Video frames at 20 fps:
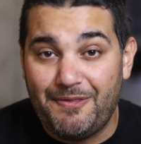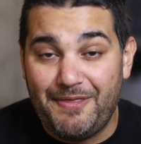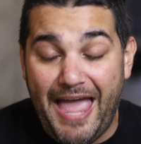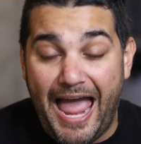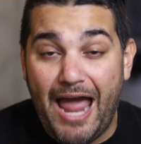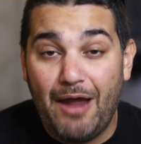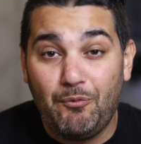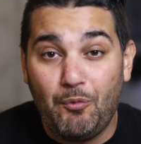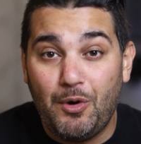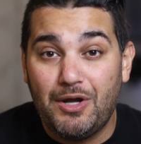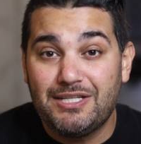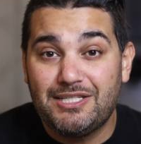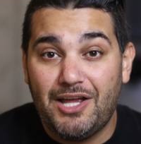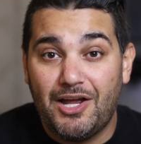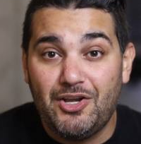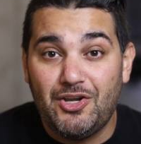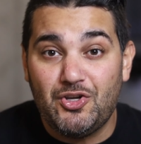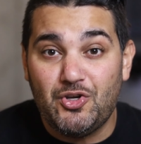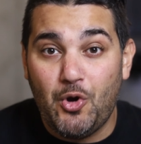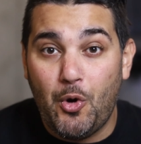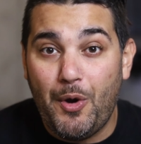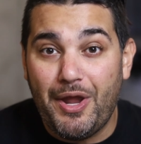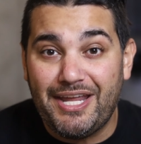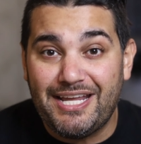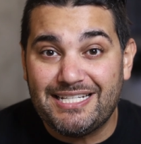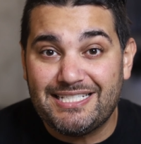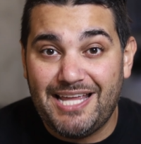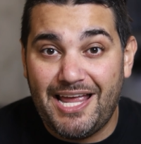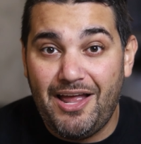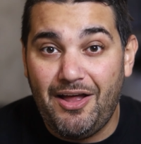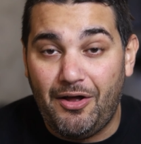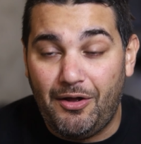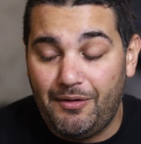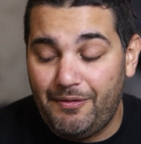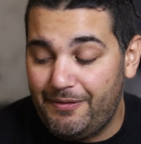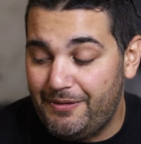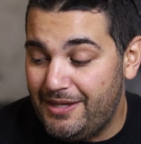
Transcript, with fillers: That was annoying as hell.